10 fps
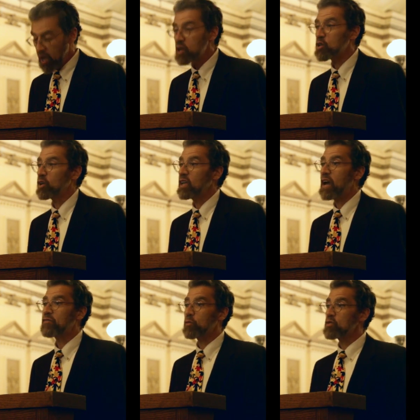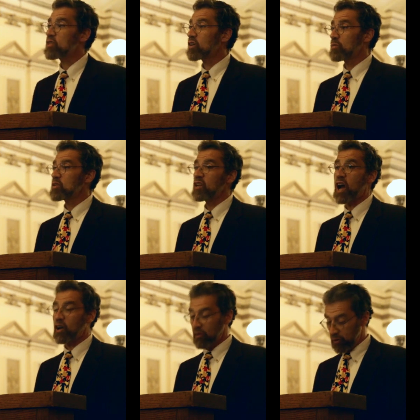Shortly afterwards, there comes a
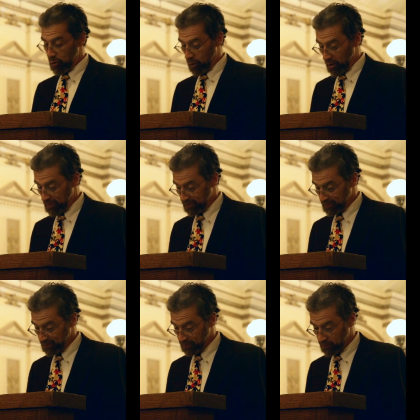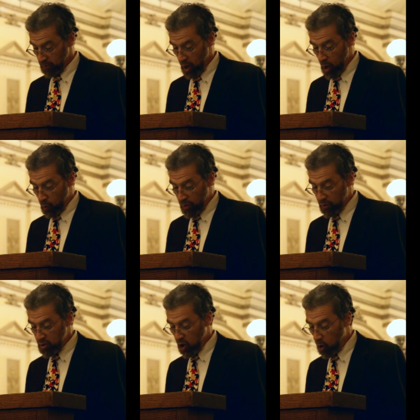knock on the door. Whether
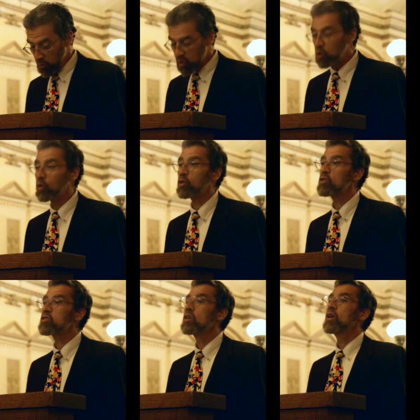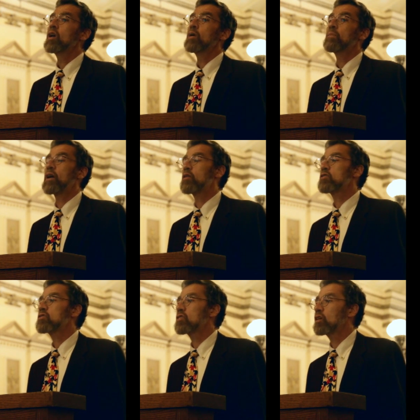it is homeschoolers,
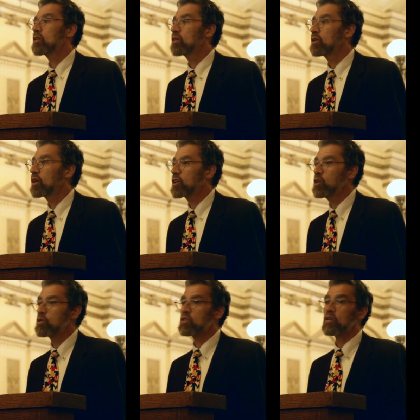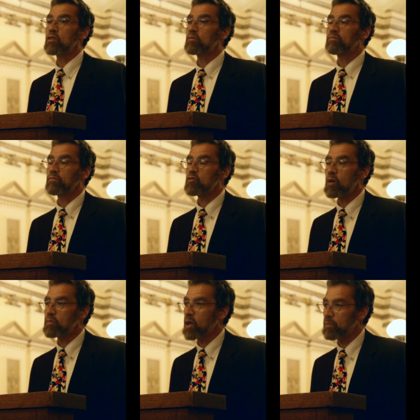parents accused under
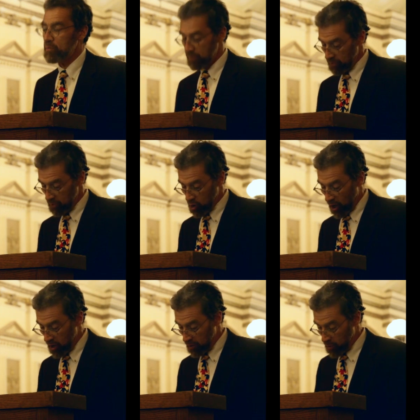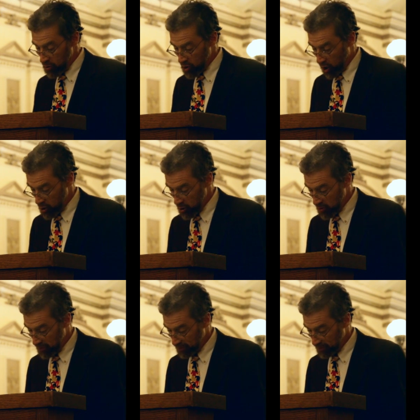trumped-up child abuse charges,